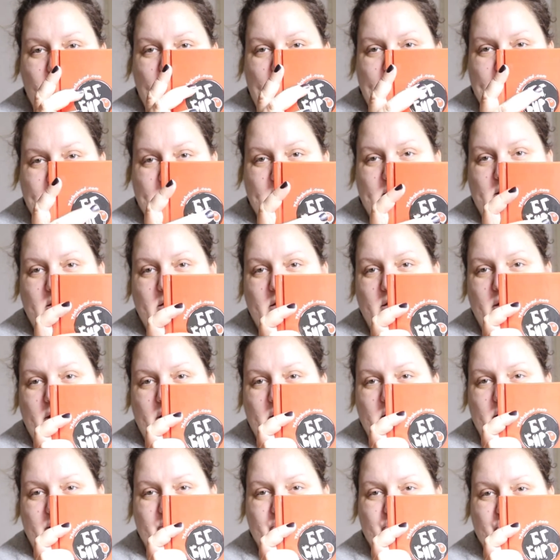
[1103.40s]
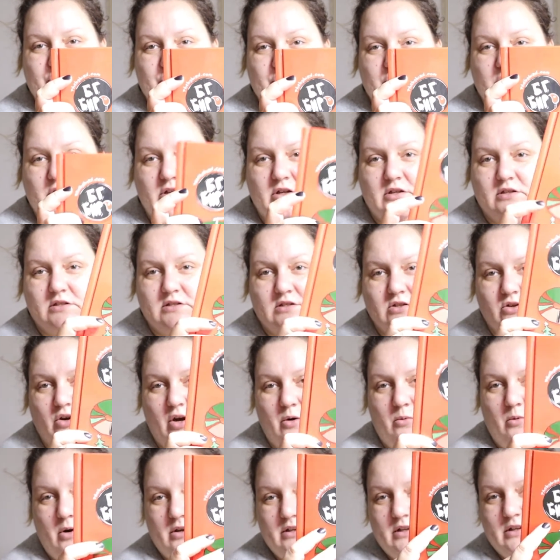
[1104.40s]
basically in English. So
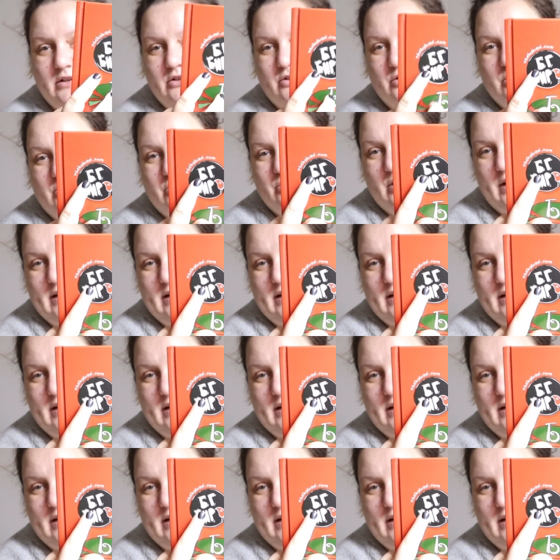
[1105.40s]
I wanted to